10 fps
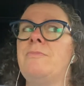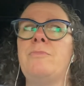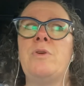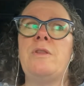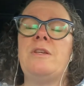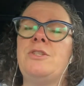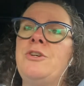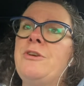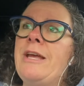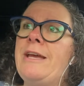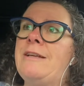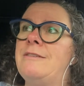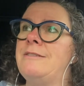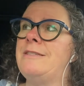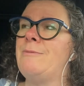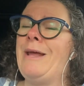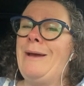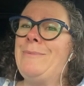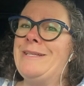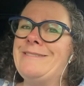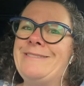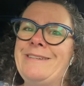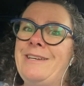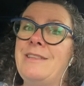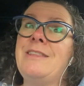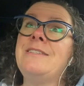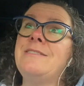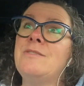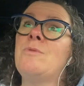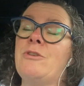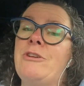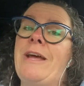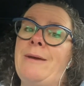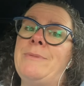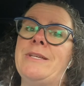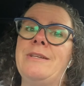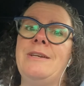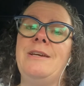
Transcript: put in the dirt and see what happens. This is what could happen.